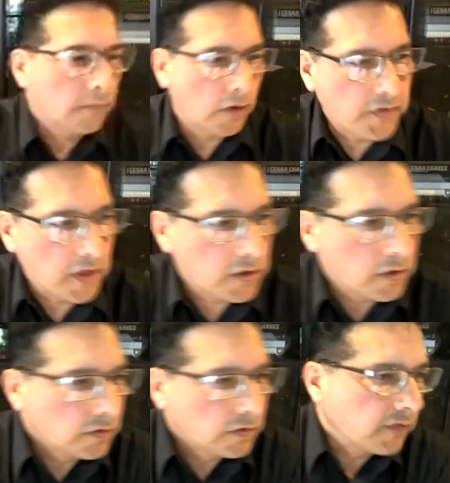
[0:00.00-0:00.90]
right, thank
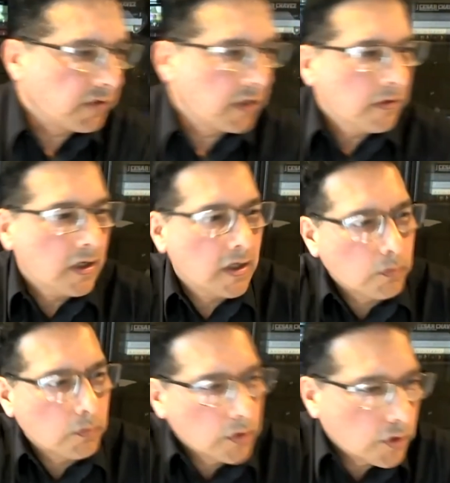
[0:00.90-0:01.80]
you, Chava.
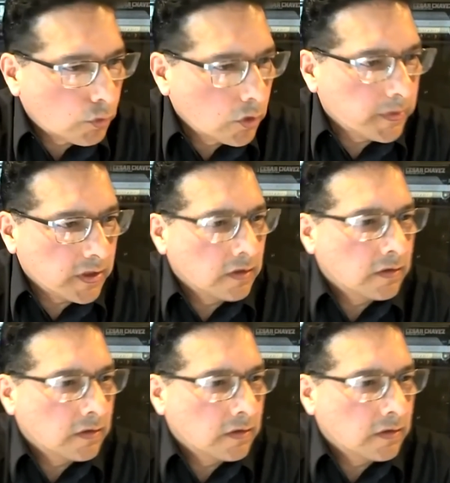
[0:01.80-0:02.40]
We'll go to Ruben.